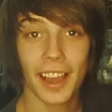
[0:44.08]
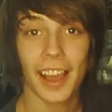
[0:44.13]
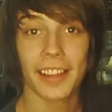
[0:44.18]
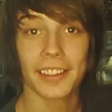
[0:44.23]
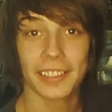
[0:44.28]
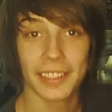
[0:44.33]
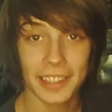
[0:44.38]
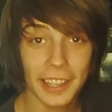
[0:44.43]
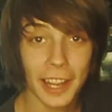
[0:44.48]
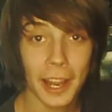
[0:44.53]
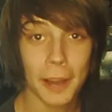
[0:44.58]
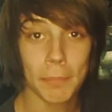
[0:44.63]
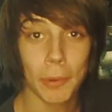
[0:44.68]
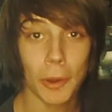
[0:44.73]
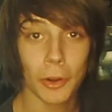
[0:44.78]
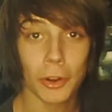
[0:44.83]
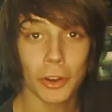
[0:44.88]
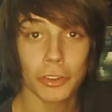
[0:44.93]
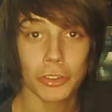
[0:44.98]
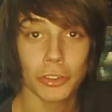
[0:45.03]
I think I
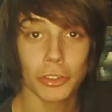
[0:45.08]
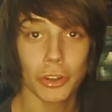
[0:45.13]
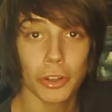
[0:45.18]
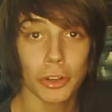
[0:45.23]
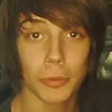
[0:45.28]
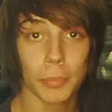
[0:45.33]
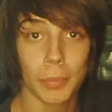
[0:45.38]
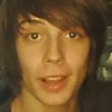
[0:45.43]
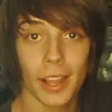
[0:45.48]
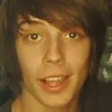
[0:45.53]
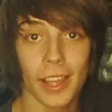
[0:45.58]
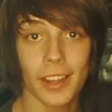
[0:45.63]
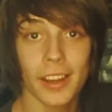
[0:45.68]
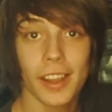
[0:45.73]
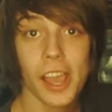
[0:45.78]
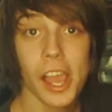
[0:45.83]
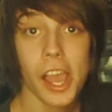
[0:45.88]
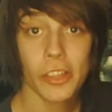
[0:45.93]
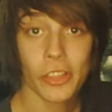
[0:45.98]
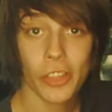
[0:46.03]
broke a shoulder blade.
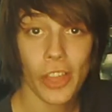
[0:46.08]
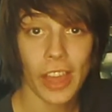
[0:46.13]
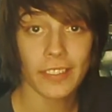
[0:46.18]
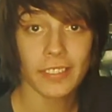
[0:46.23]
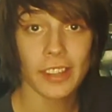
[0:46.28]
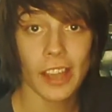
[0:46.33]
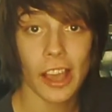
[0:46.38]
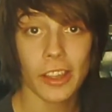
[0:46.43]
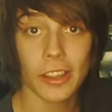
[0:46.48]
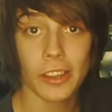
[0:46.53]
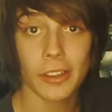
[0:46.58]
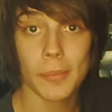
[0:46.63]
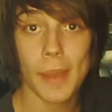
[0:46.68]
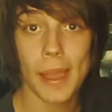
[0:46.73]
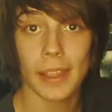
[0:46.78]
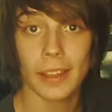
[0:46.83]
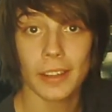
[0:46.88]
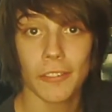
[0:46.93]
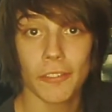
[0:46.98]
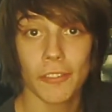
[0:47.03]
That's how you
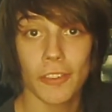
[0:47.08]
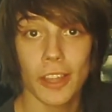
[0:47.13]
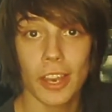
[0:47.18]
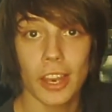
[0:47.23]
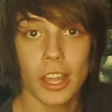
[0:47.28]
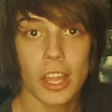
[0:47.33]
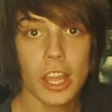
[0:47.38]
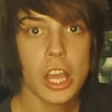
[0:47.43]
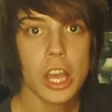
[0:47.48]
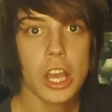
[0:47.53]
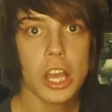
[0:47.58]
make a vid.